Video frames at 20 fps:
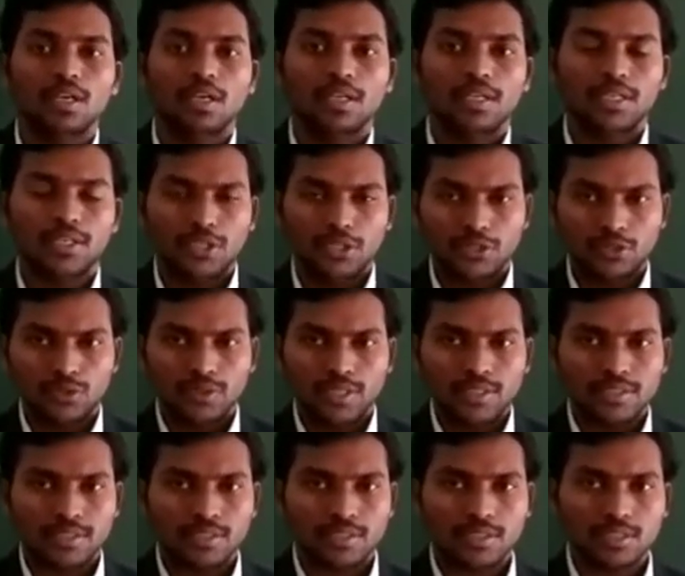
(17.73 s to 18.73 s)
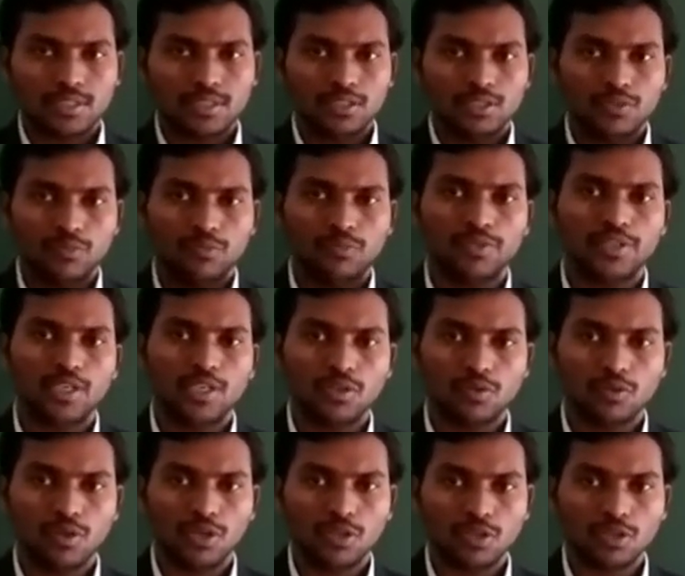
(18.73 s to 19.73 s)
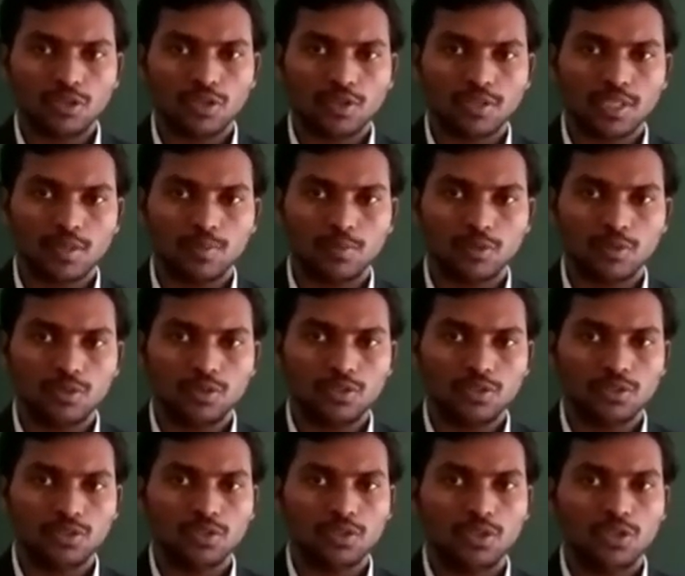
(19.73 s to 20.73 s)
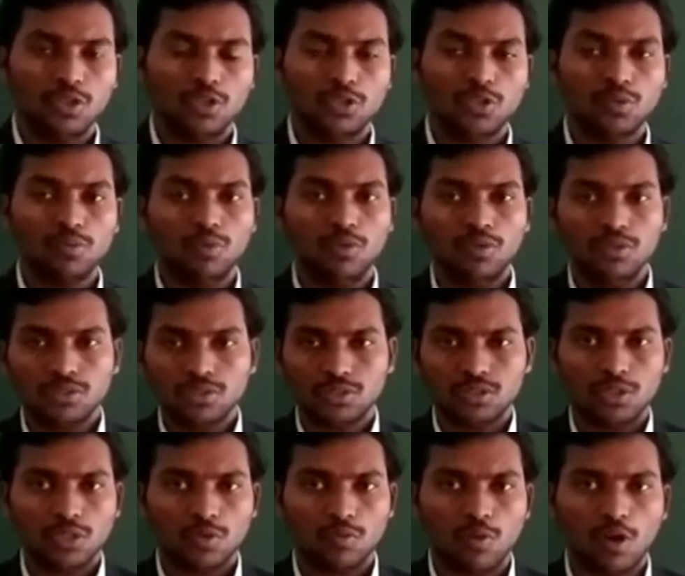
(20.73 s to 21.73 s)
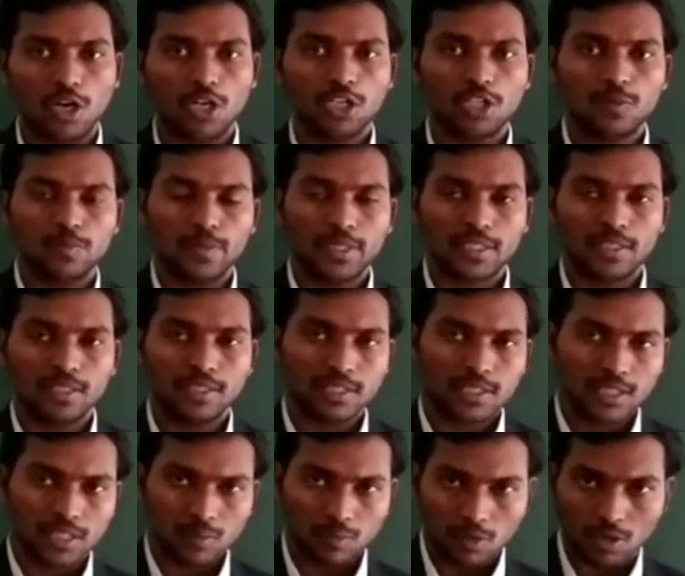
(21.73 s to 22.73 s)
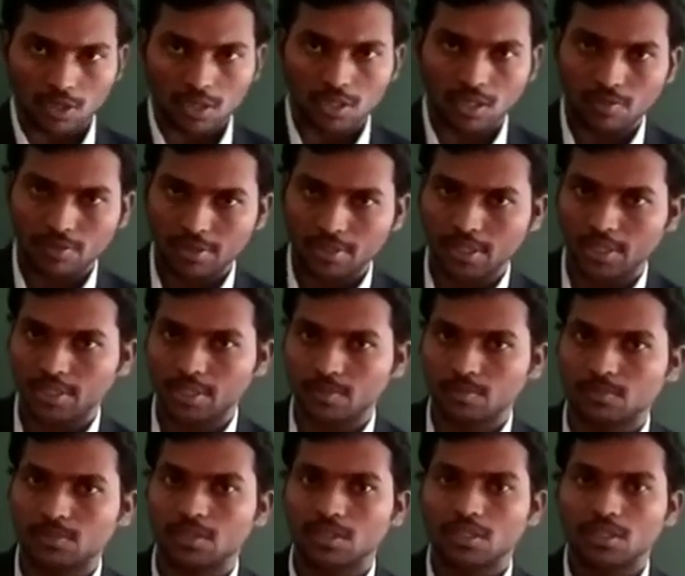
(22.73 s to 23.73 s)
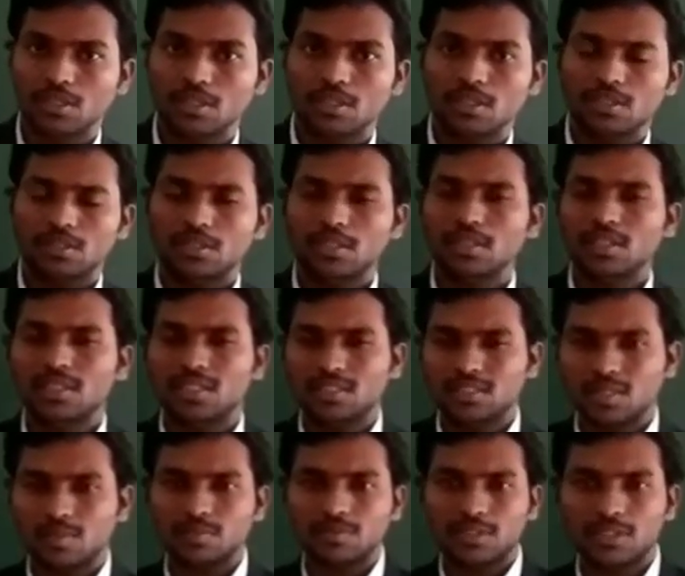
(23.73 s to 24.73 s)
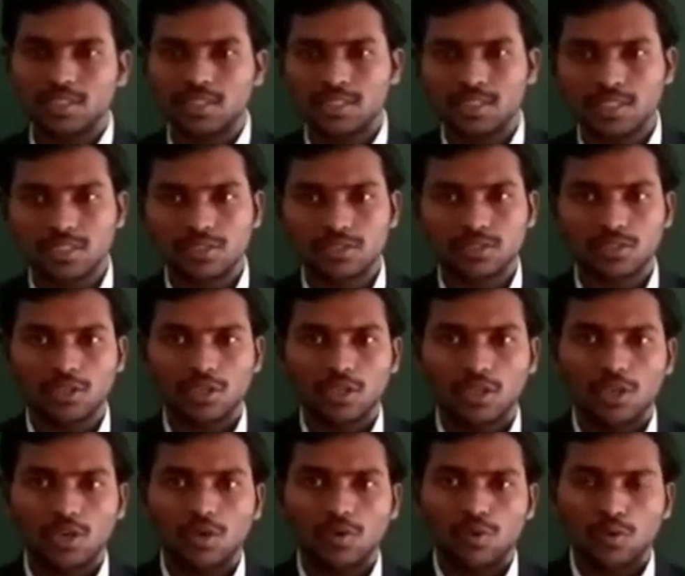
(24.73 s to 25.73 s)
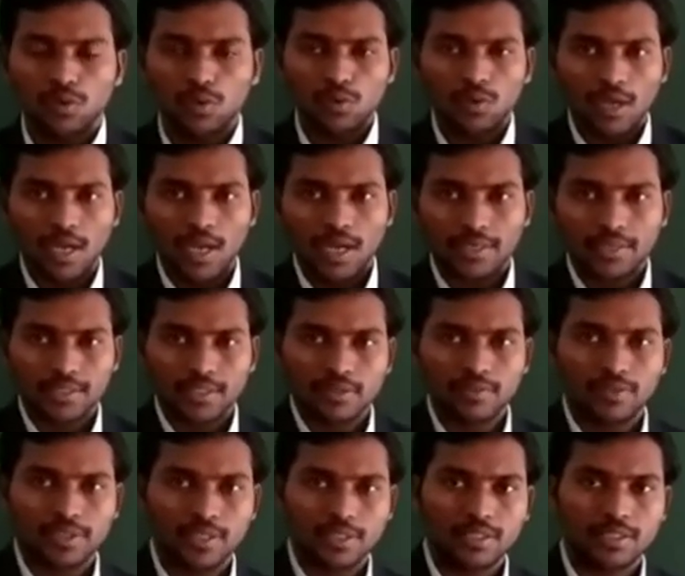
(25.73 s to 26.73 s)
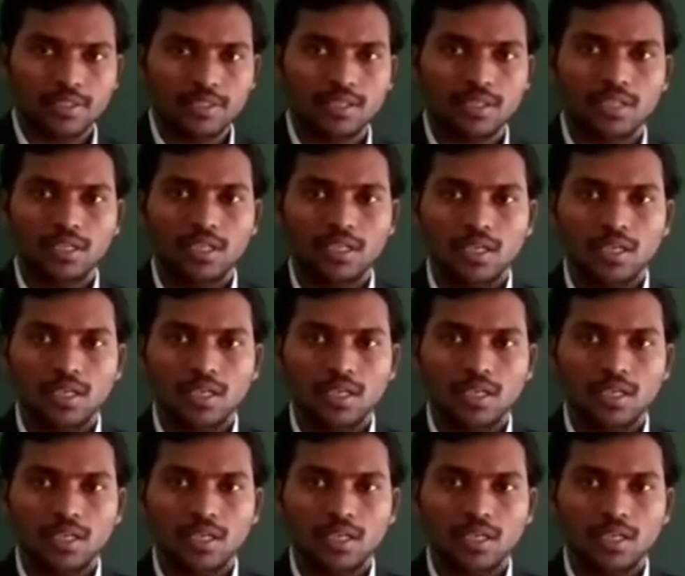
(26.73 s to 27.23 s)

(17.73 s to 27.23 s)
In today's session we are going to talk about towards quantum mechanical model of an atom. There are some theories who had given